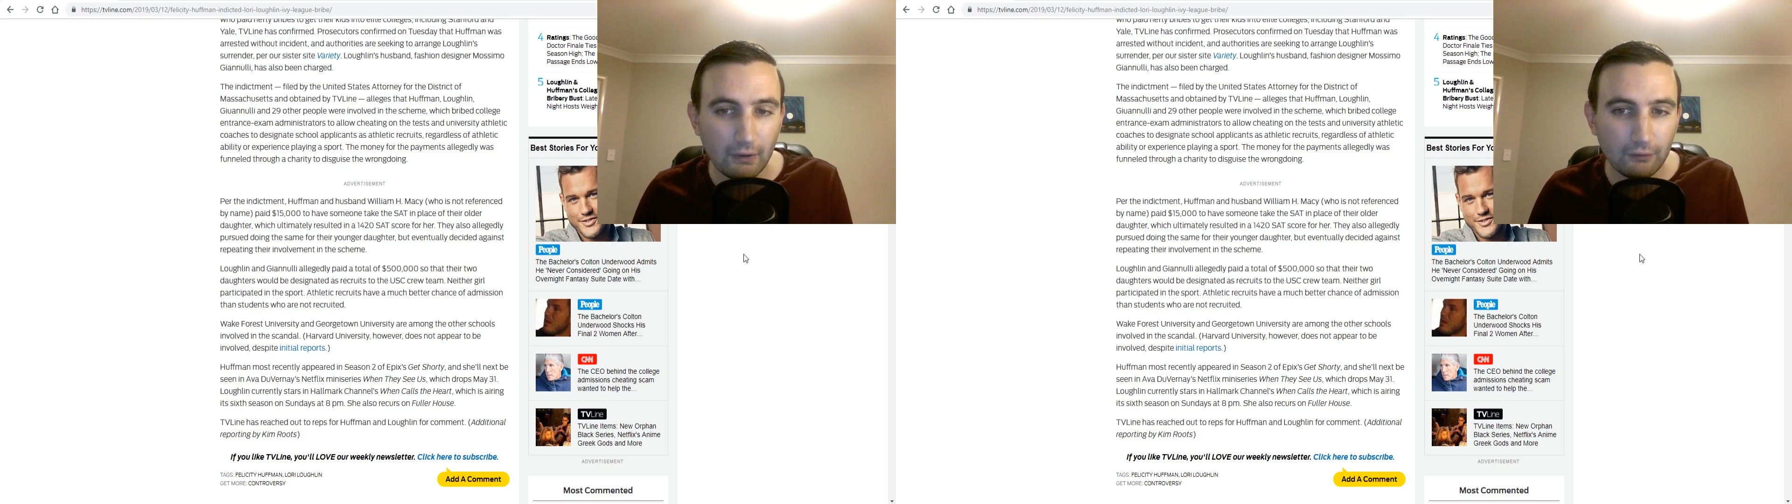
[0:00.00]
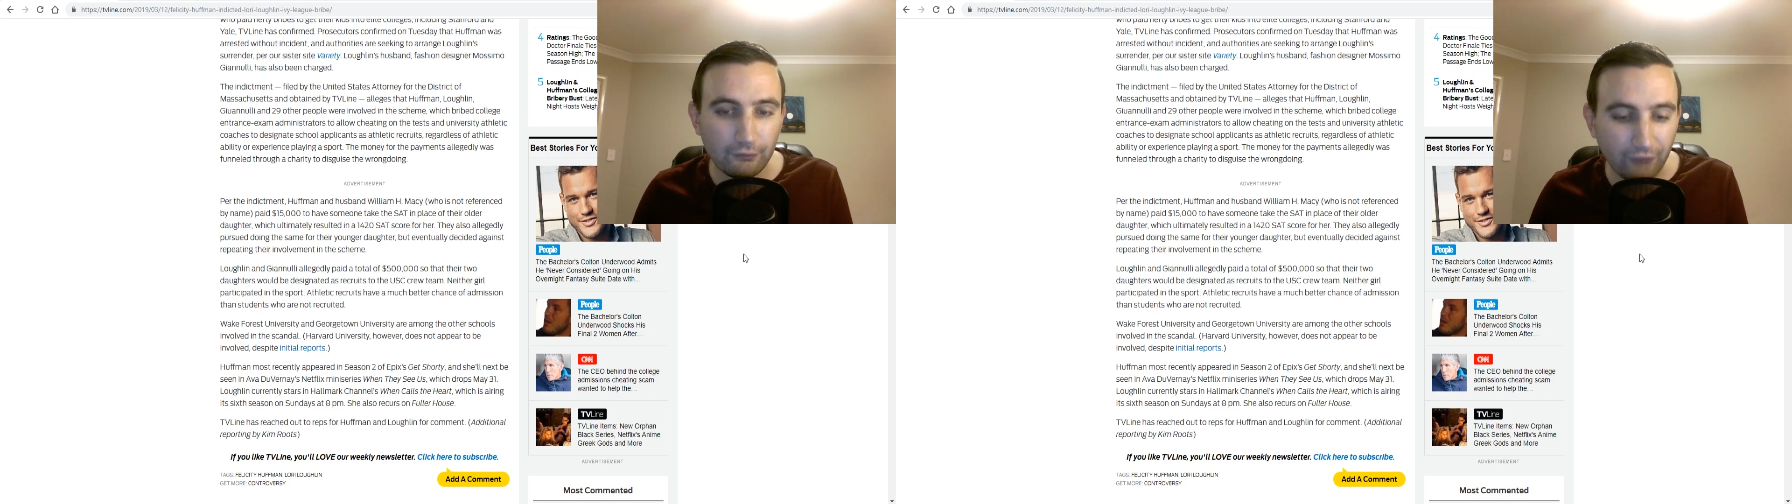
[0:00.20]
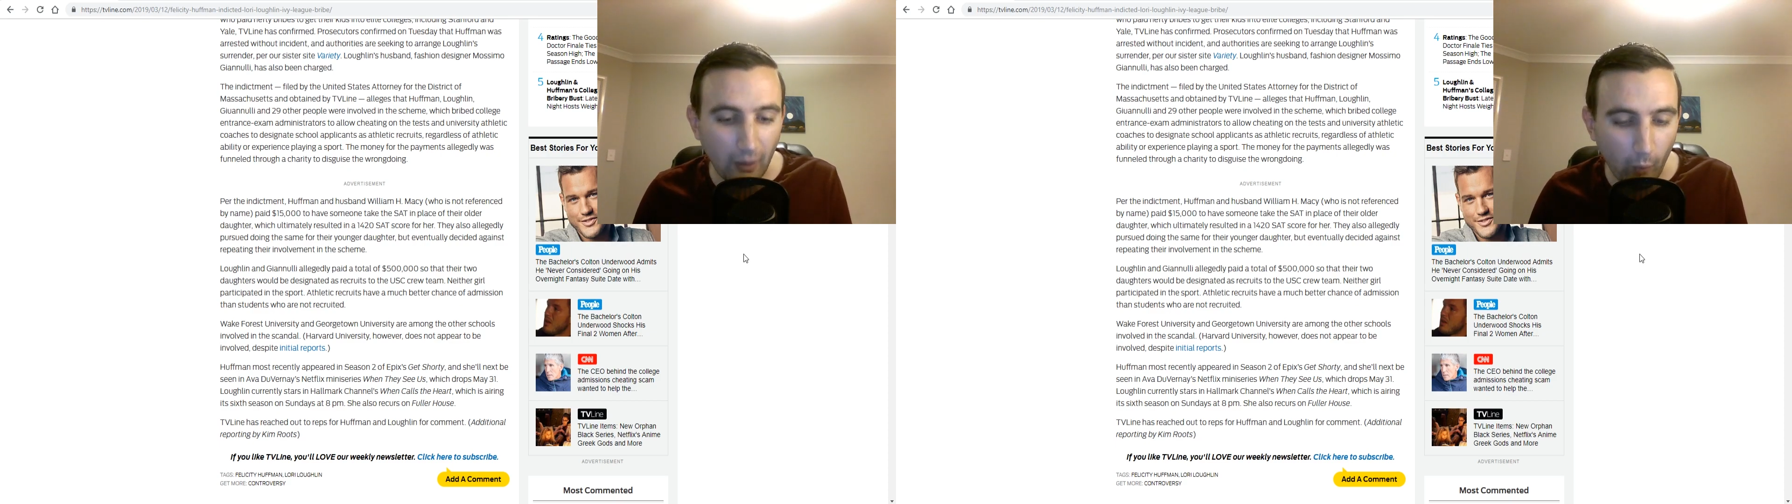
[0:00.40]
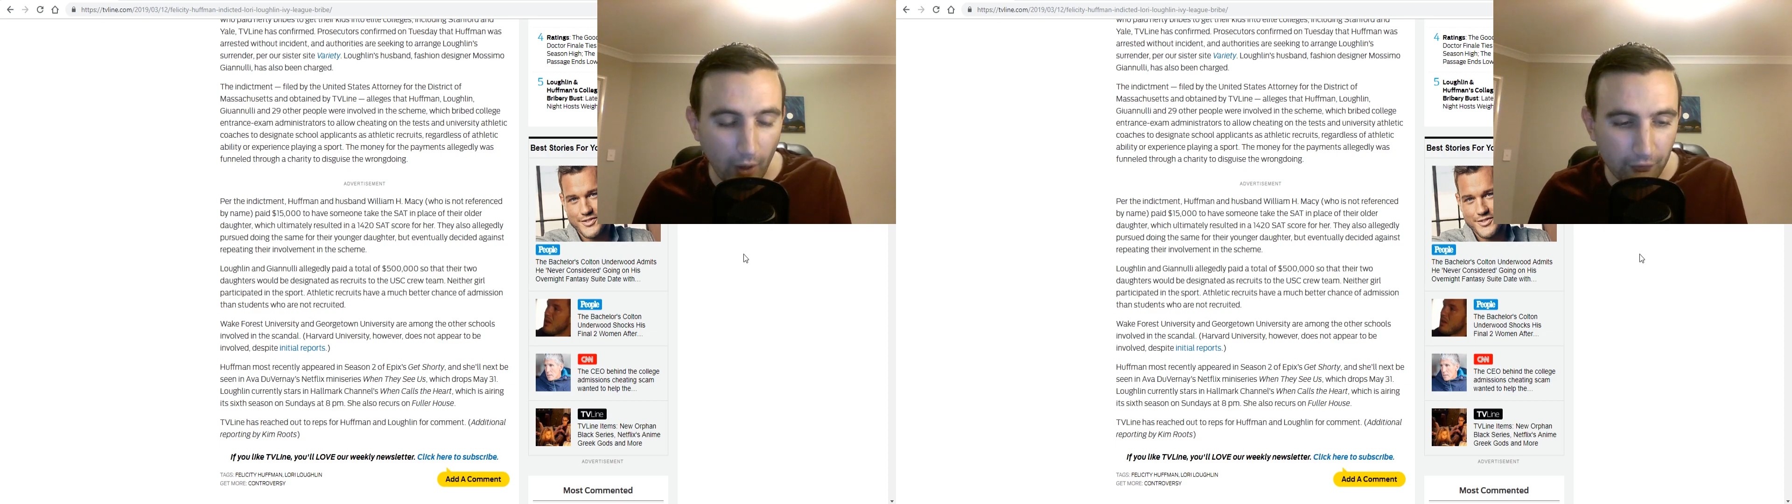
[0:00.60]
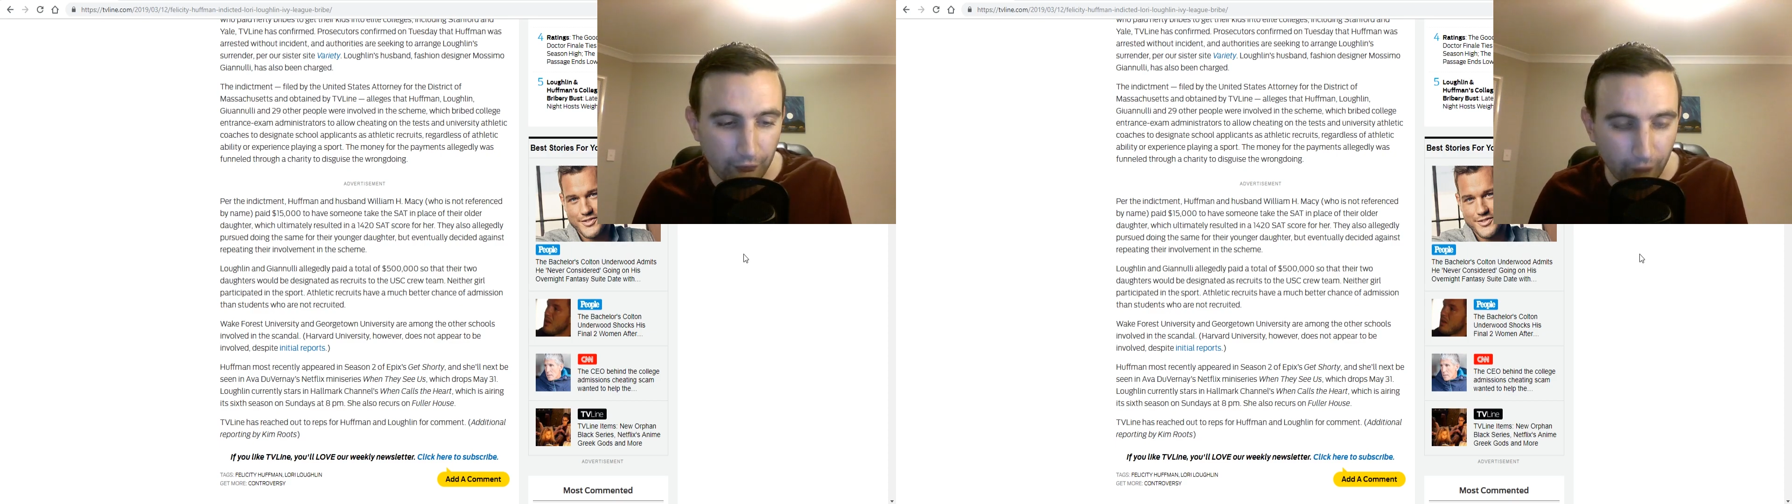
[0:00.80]

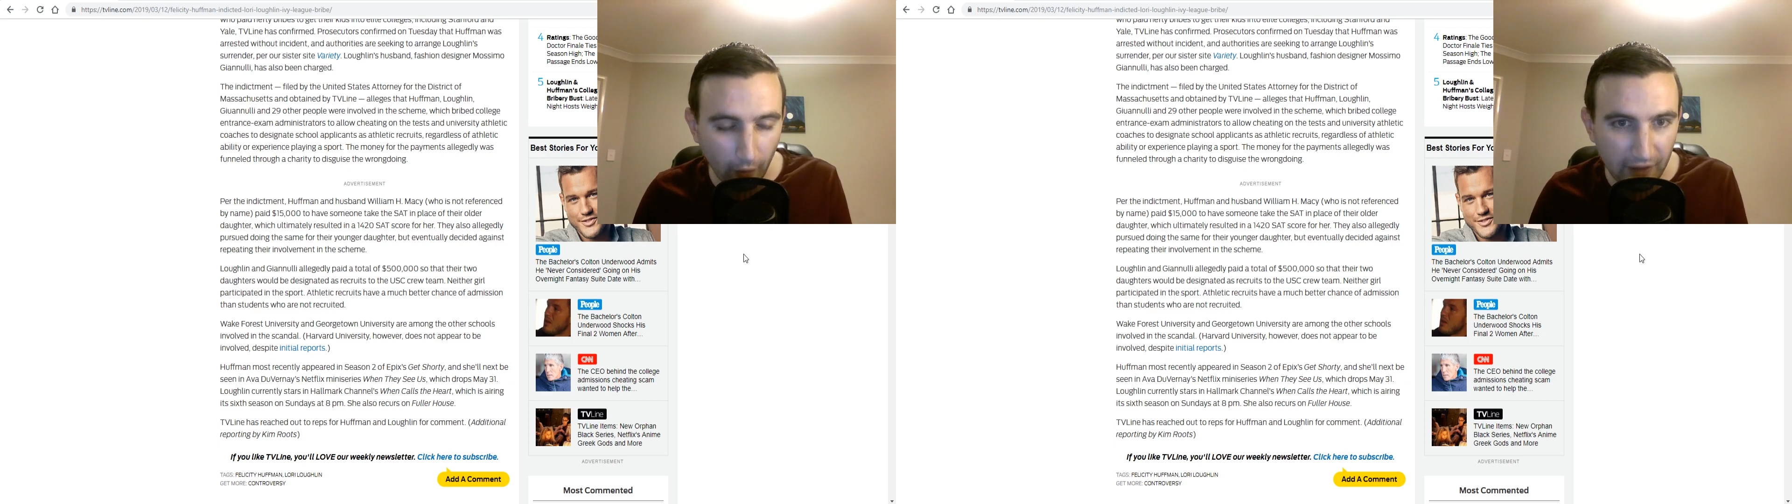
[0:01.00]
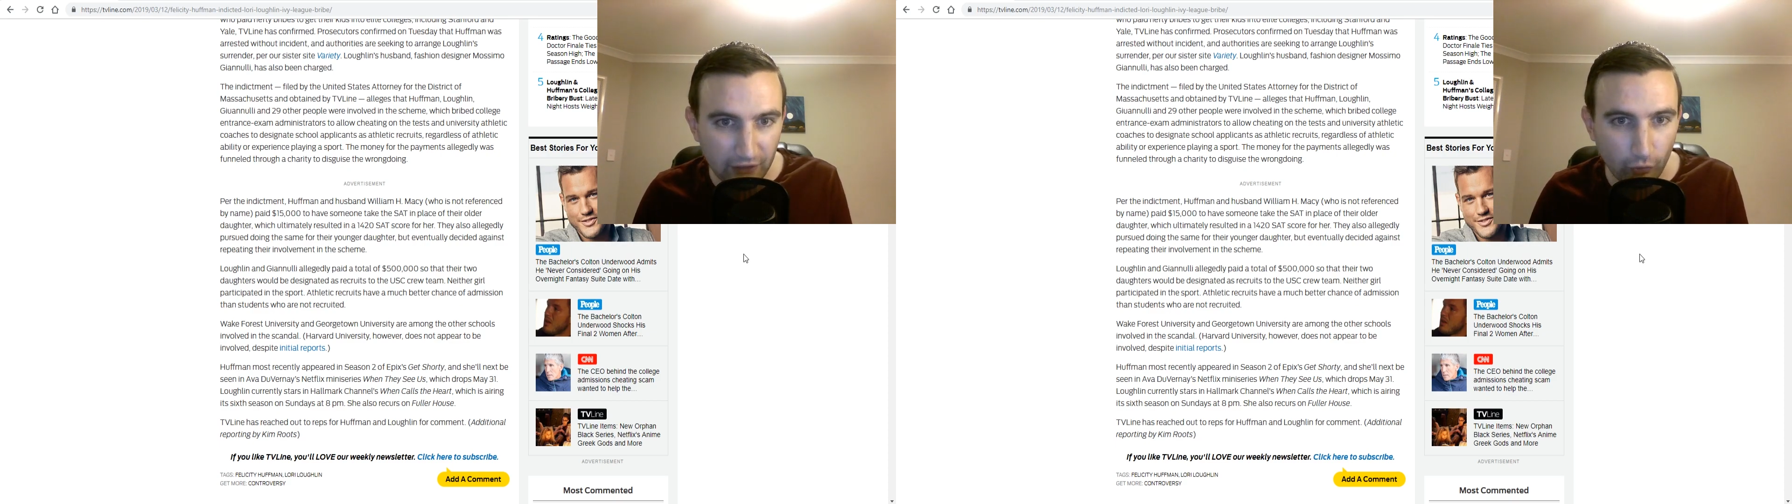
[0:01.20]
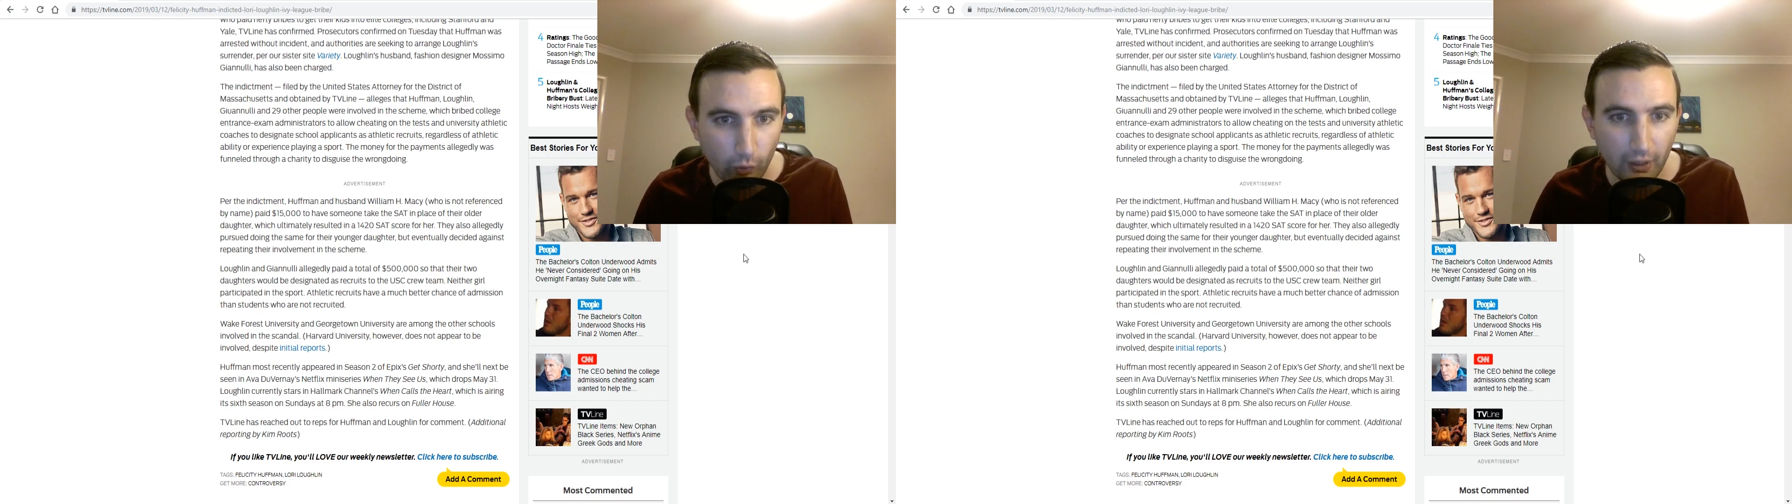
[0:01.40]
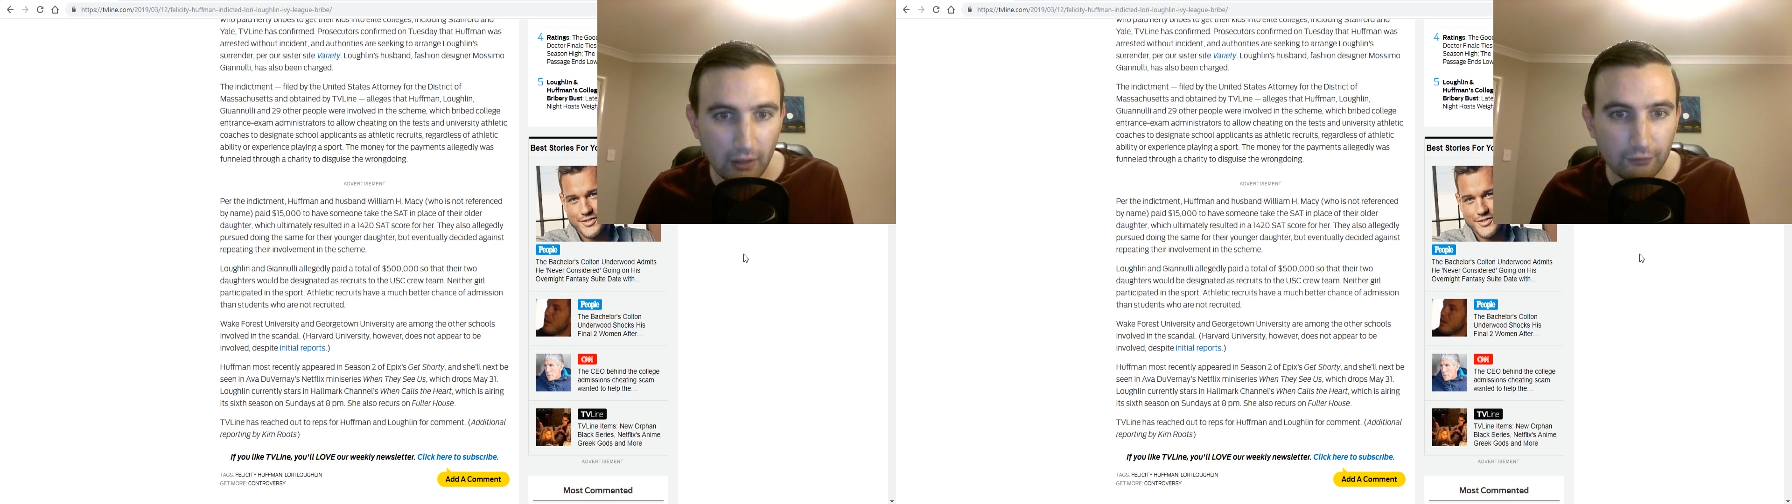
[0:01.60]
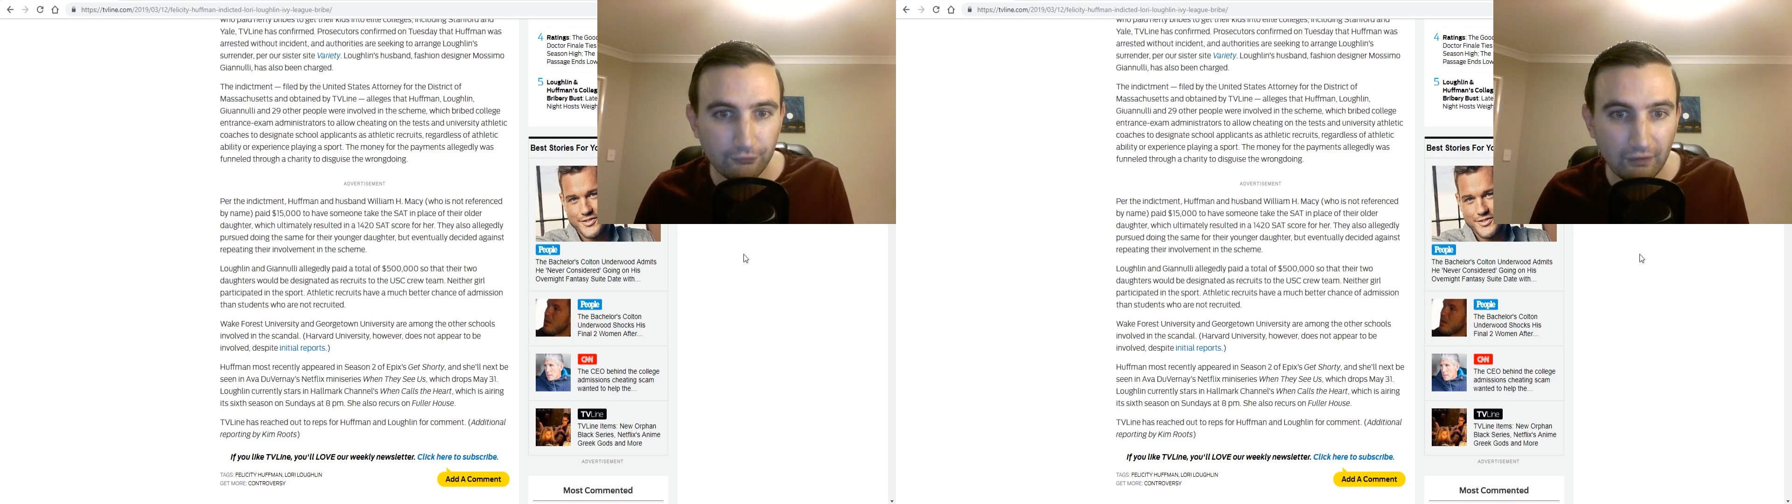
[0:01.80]
someone who's not their daughter
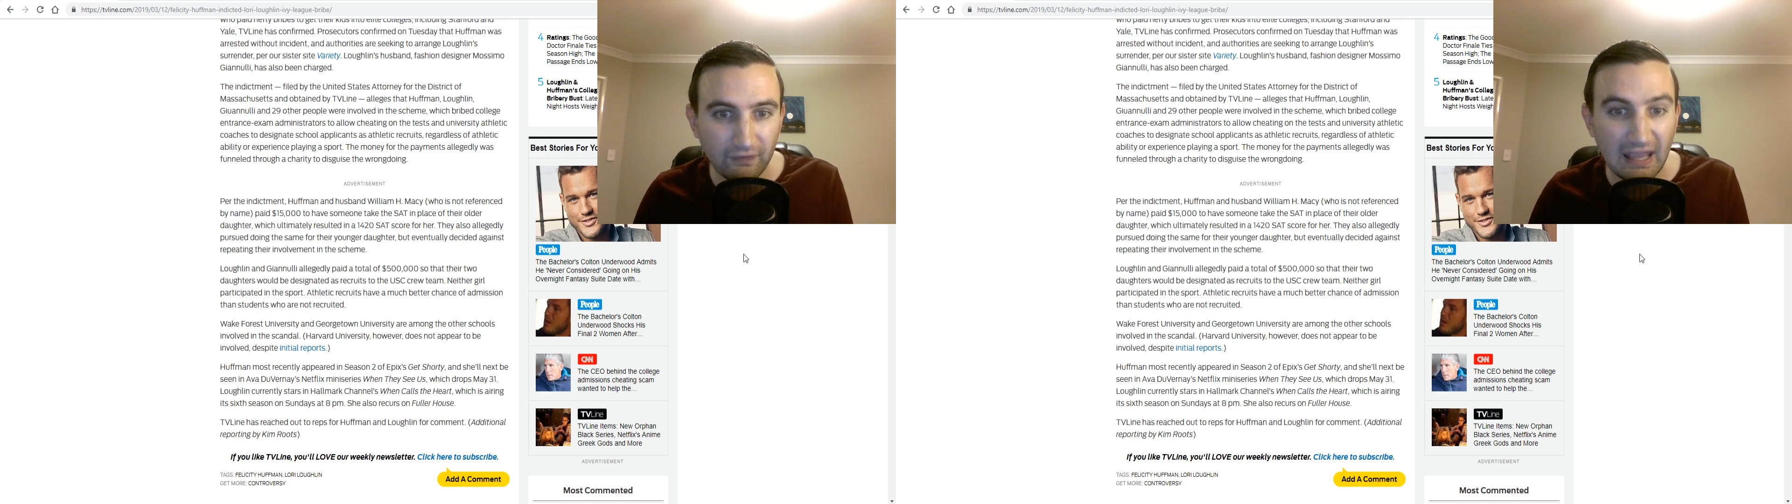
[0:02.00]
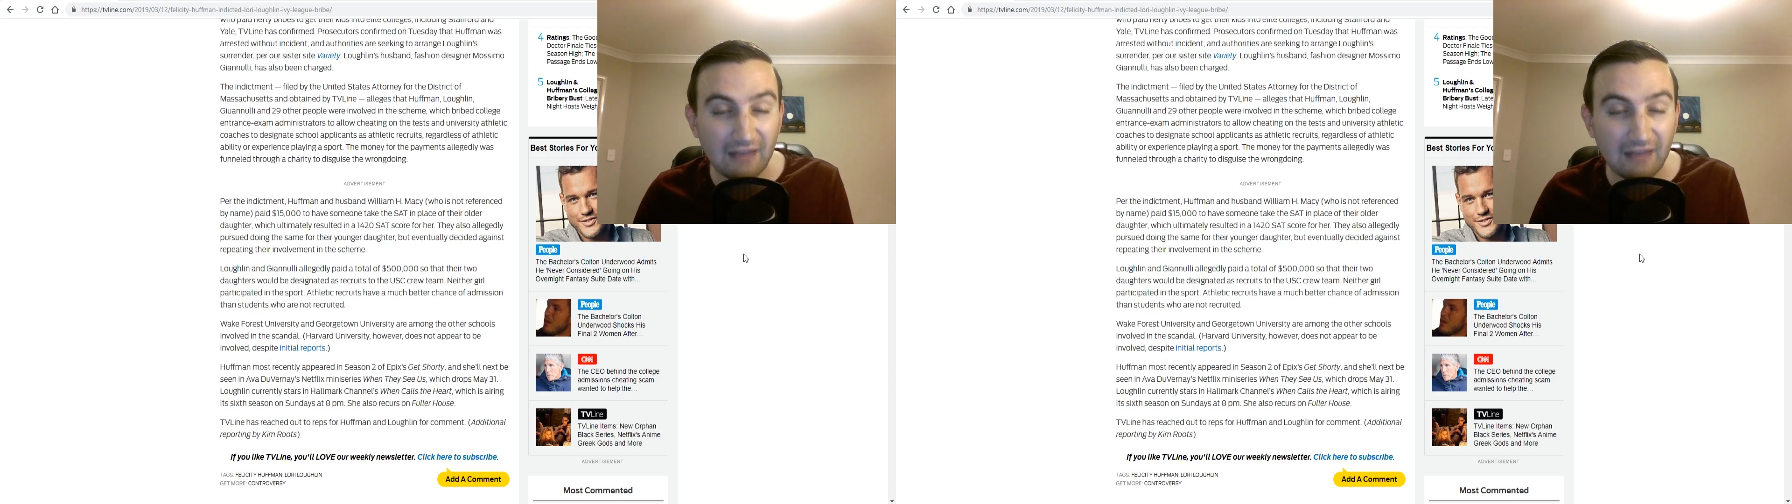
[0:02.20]
sit the